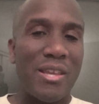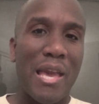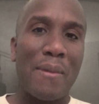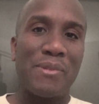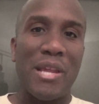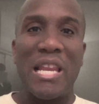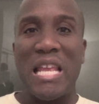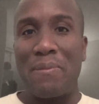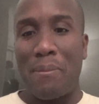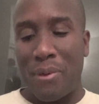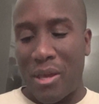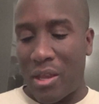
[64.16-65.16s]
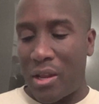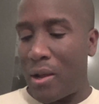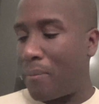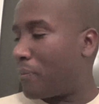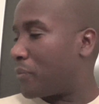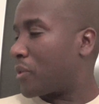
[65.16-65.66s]
games I need, I'm going to pick it
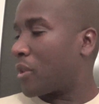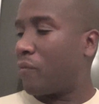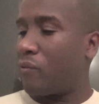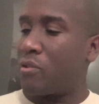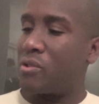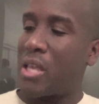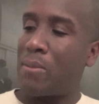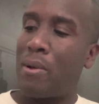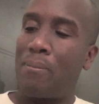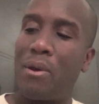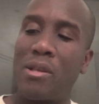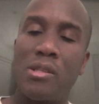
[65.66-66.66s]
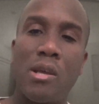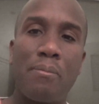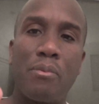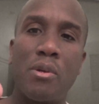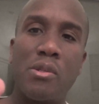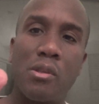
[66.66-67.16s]
up. First game I picked up
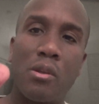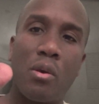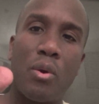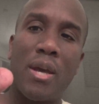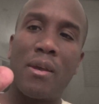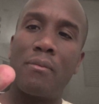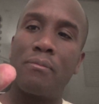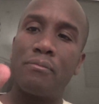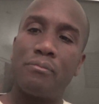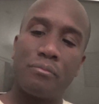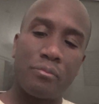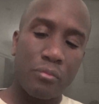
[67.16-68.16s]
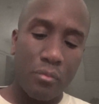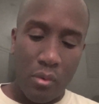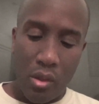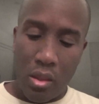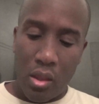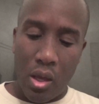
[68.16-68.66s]
was Quick.
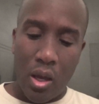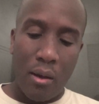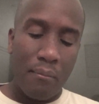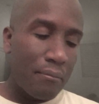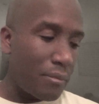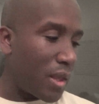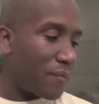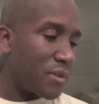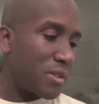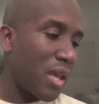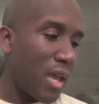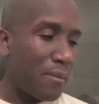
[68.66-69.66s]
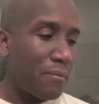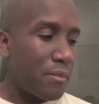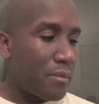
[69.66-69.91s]
Love this game.